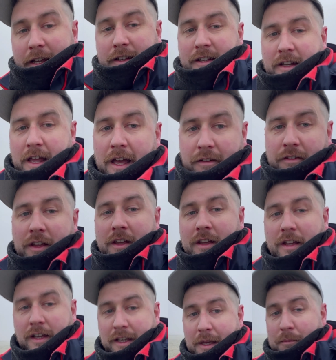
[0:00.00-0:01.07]
I didn't have
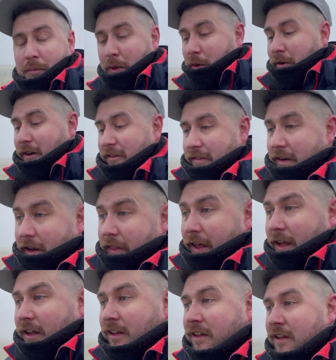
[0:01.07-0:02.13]
a gimbal or anything like
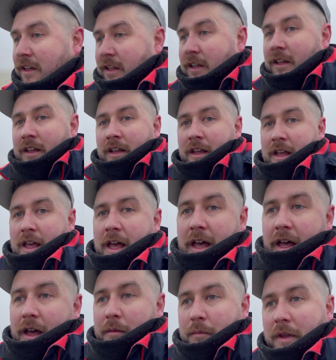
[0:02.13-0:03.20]
that,
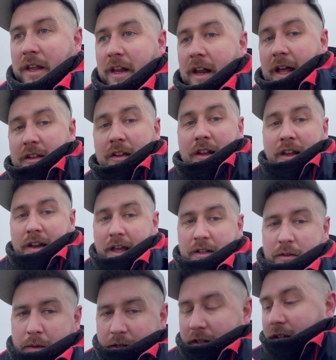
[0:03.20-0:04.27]
and then I had to learn how
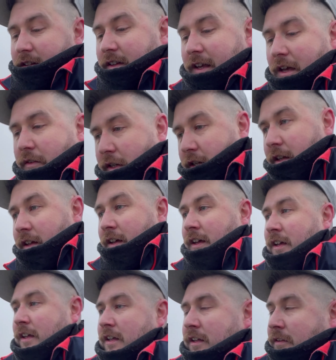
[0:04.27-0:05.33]
to edit it together
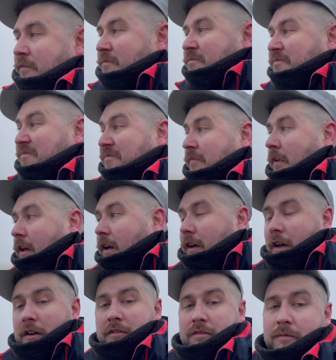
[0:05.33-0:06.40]
and
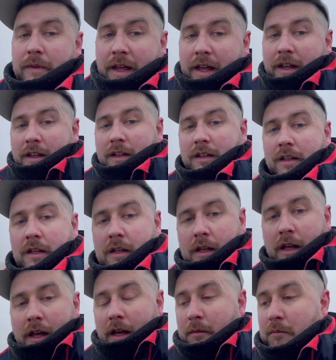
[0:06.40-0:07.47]
go from there,
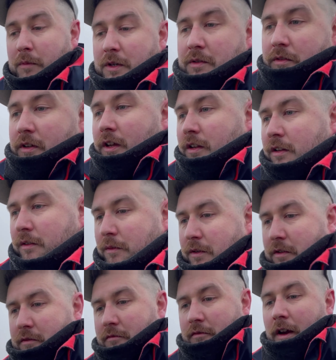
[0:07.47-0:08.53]
which was
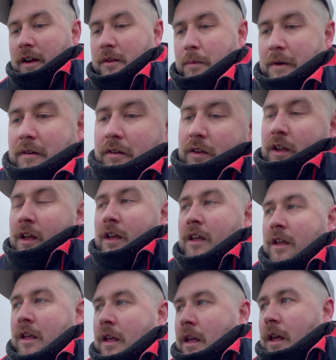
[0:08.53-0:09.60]
a great experience.
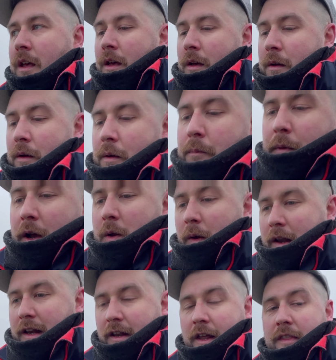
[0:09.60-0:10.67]
But I
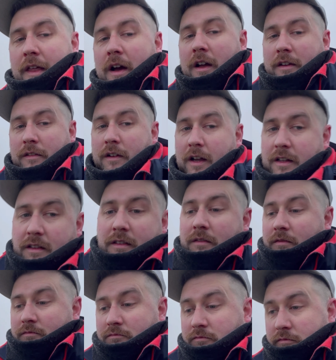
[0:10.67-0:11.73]
quickly learned that I
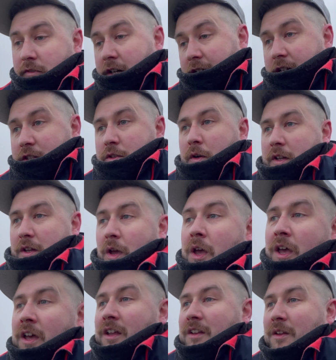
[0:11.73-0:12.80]
really enjoyed
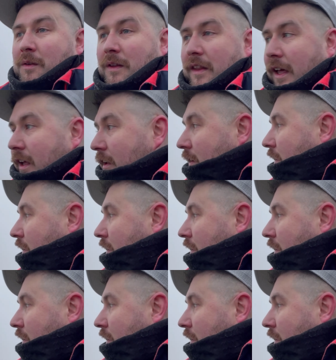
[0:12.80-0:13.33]
doing that.